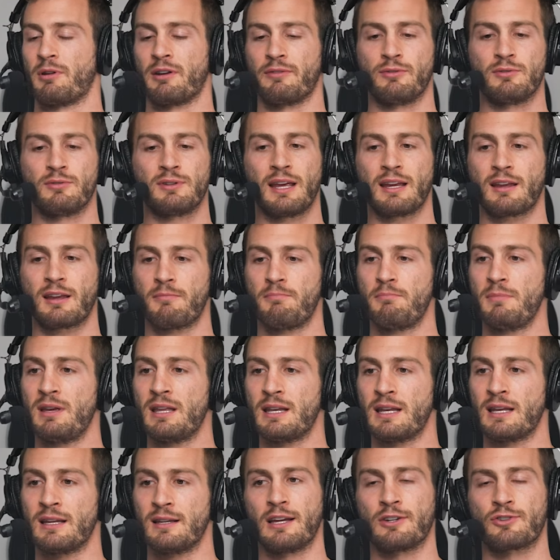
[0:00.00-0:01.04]
but if you take a
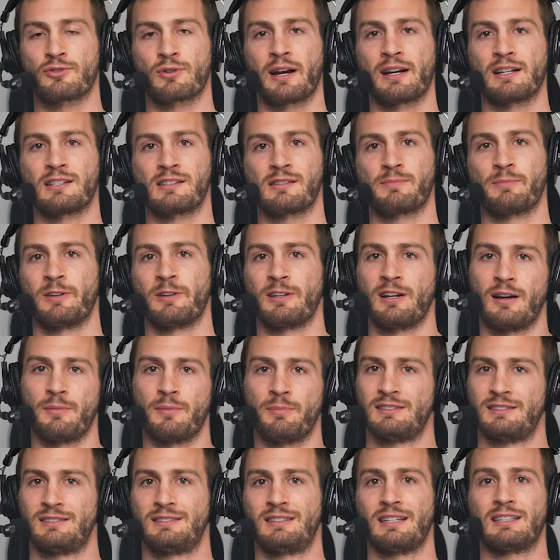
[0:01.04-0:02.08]
minute and try to split
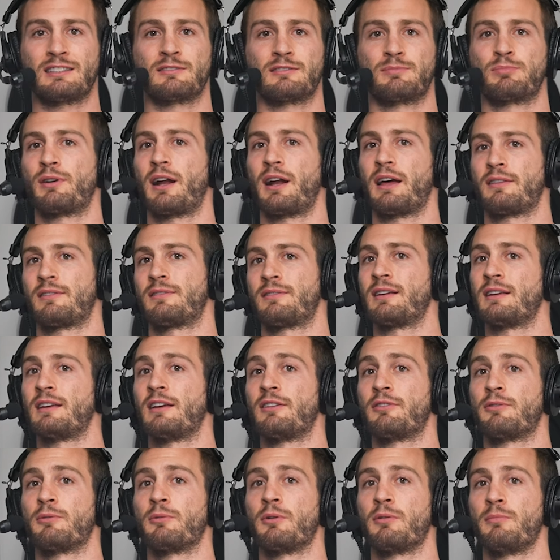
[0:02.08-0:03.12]
up six breaths and
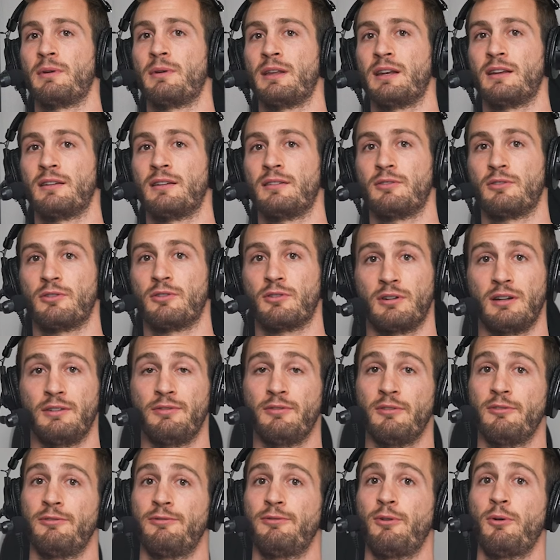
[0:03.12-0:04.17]
get through a minute, or
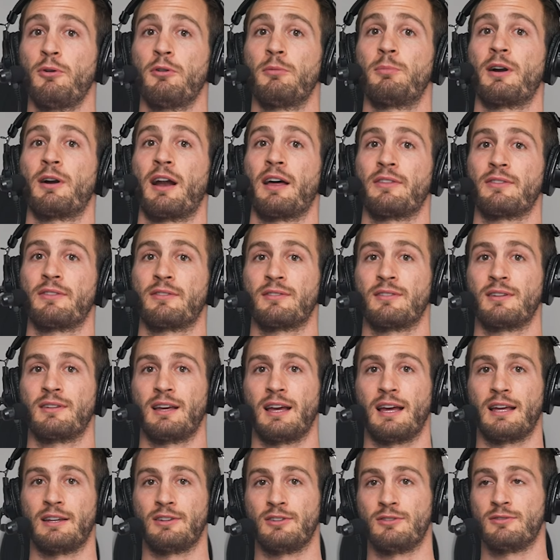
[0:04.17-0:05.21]
even four breaths,
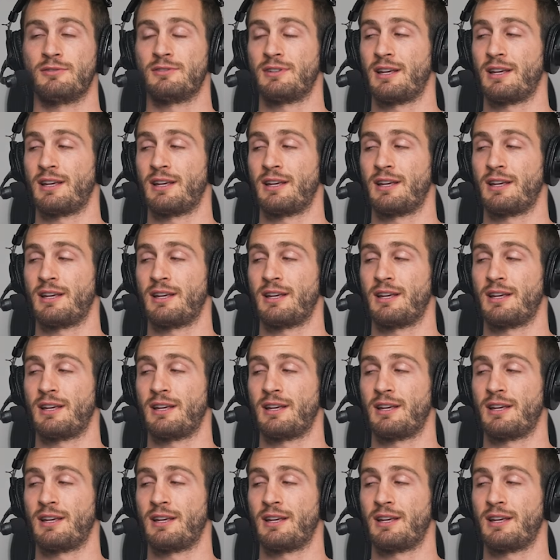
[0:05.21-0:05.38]
and you